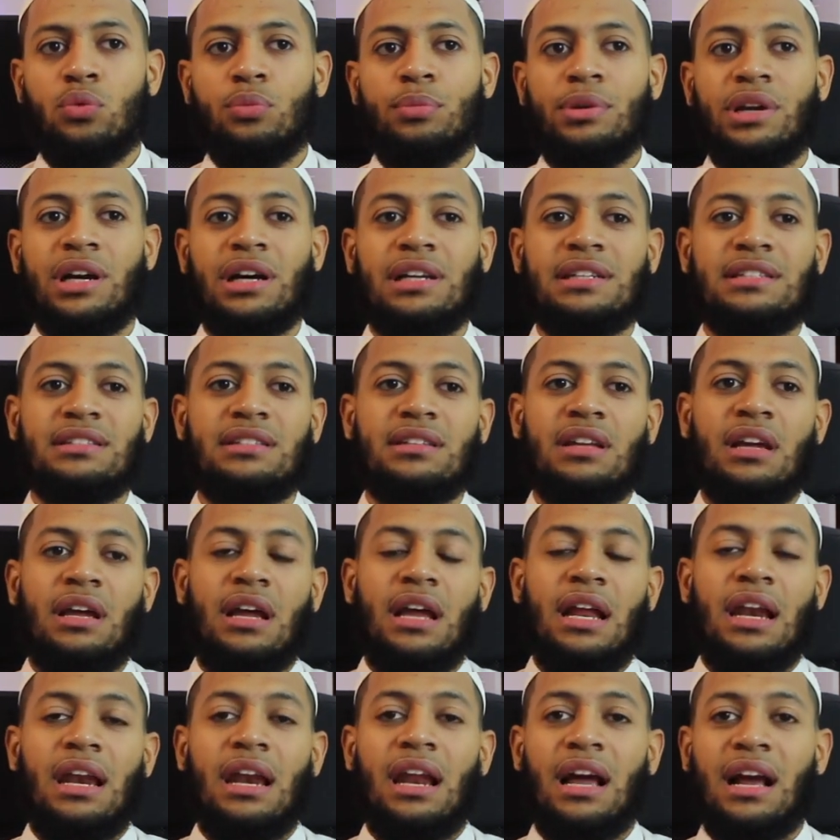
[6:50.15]
Because
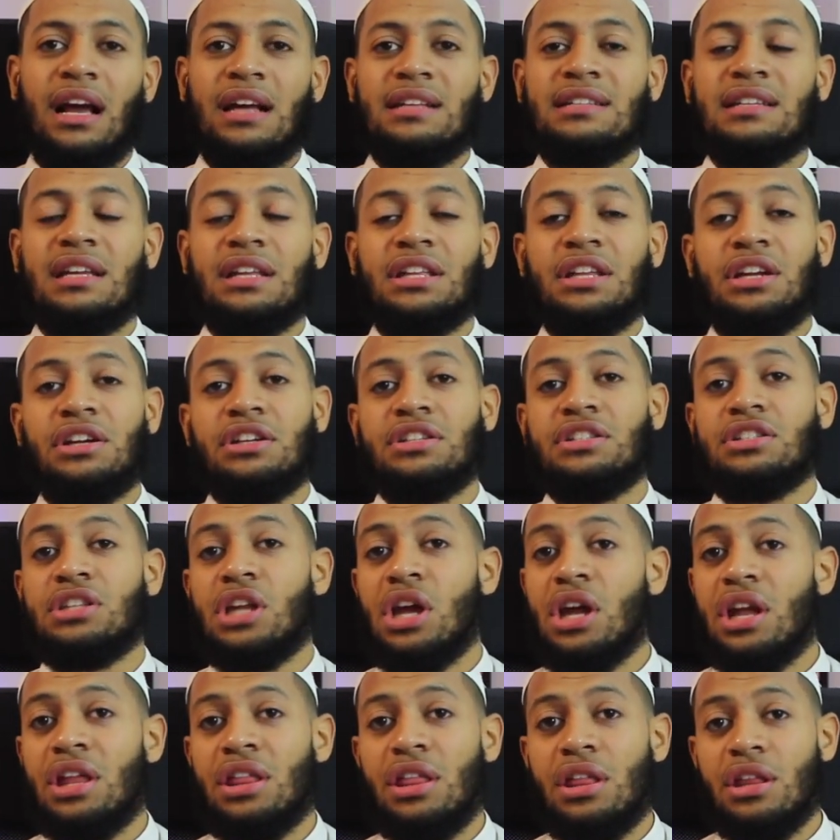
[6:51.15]
like I said, there's
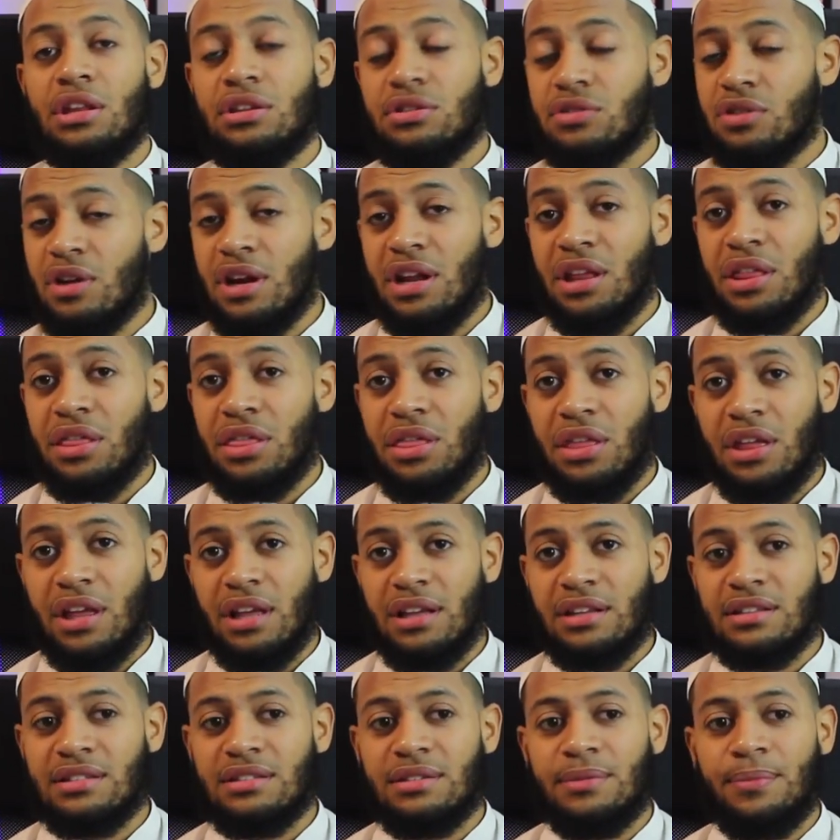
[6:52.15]
certain
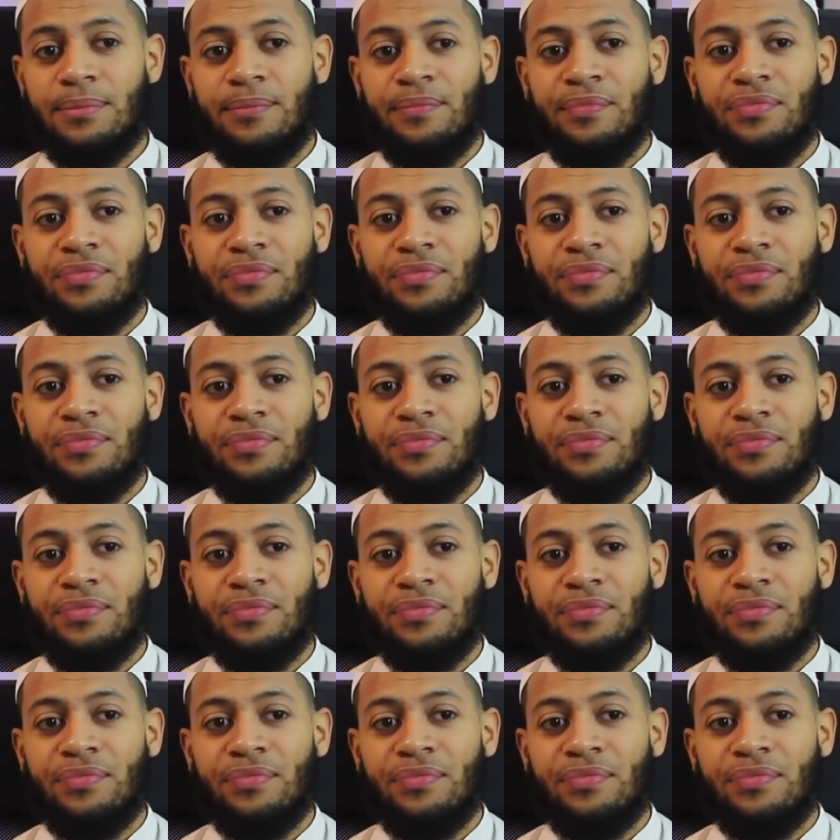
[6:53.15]
things